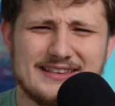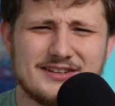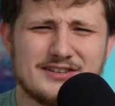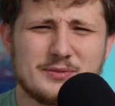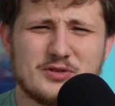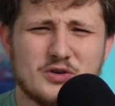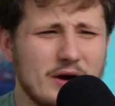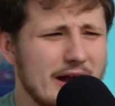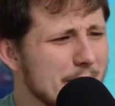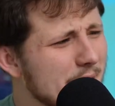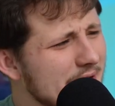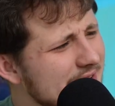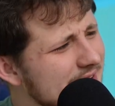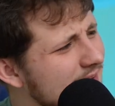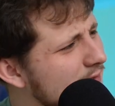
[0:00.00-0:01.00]
the subscribe
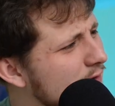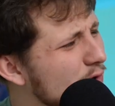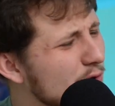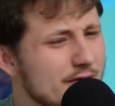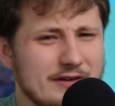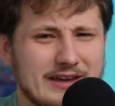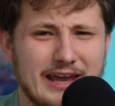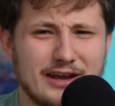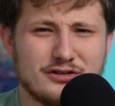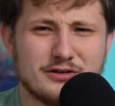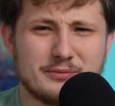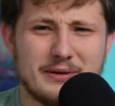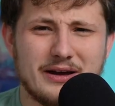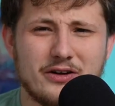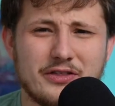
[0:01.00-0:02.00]
button, hit the notification
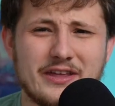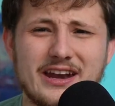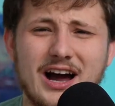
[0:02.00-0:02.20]
bell, then